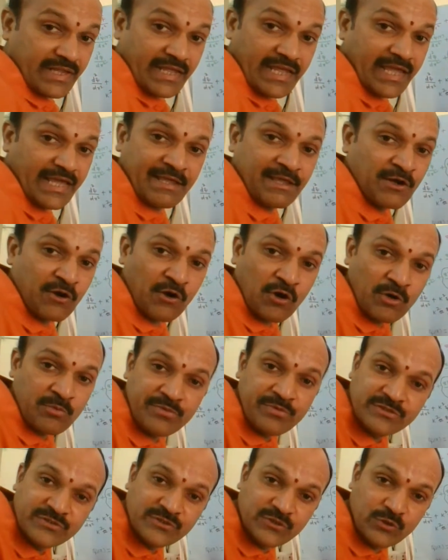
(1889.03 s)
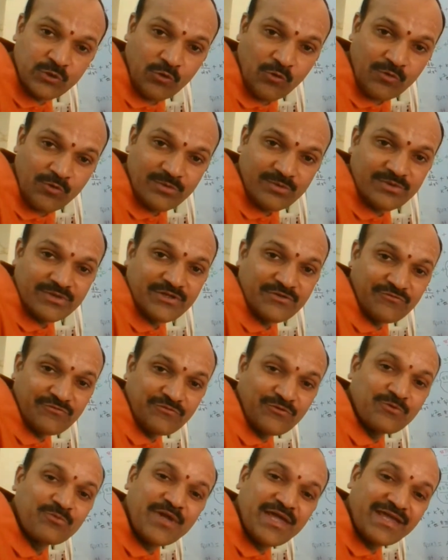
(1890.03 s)
A cannot be 0.
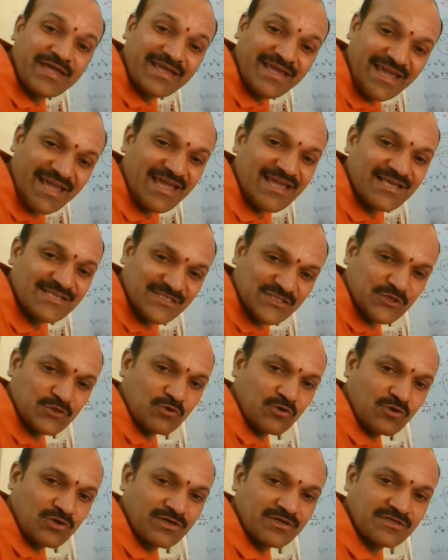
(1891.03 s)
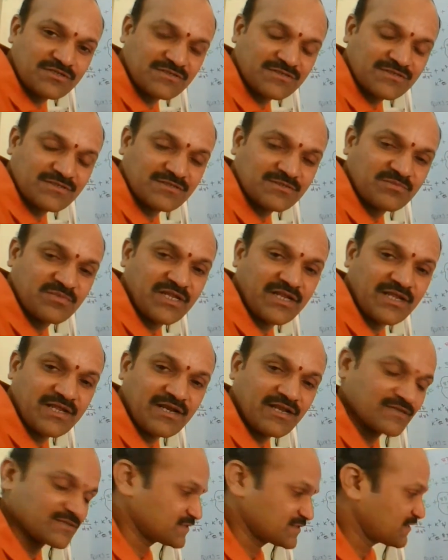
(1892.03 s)
If you make A 0, it is
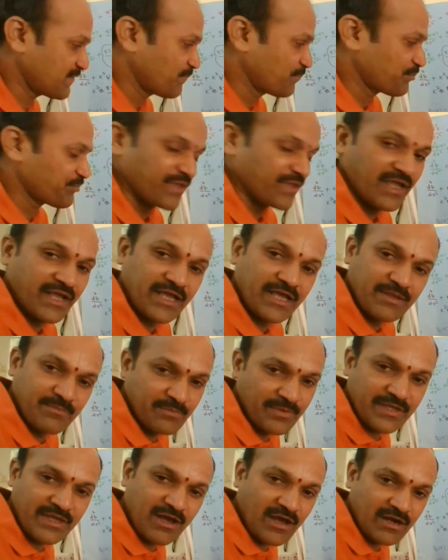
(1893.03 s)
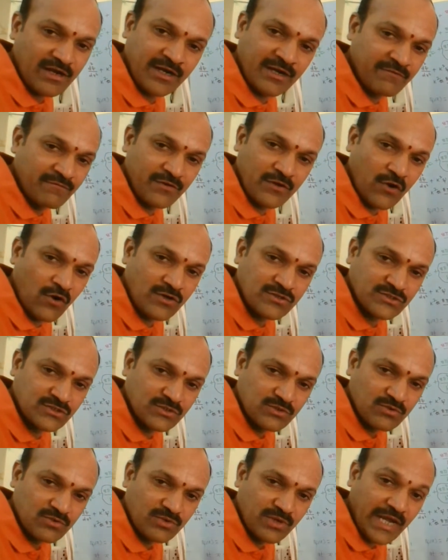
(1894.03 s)
meaningless. Again, B already we got
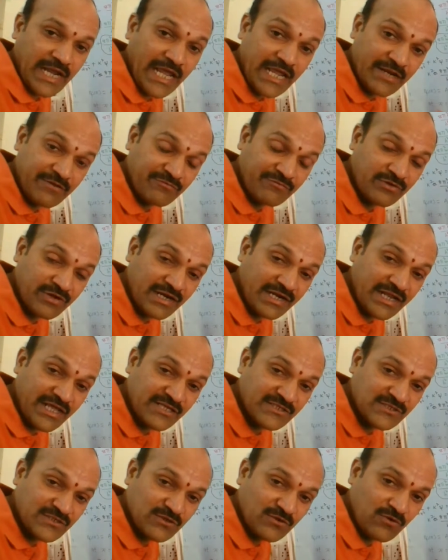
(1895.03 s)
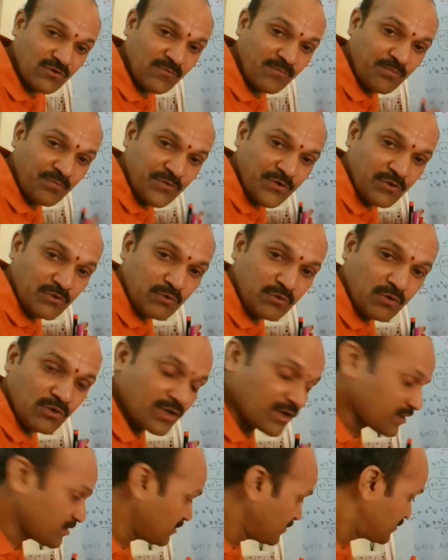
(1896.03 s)
0. Again, if you get A 0,
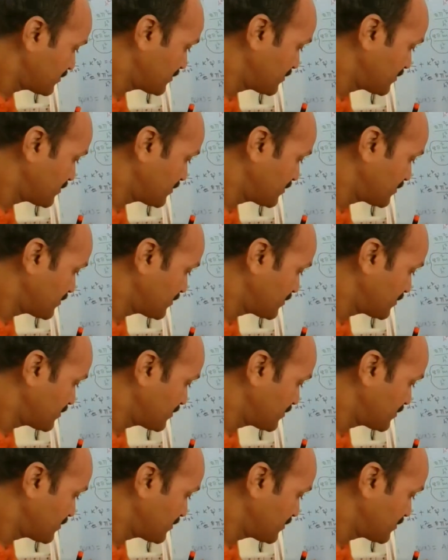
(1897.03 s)
total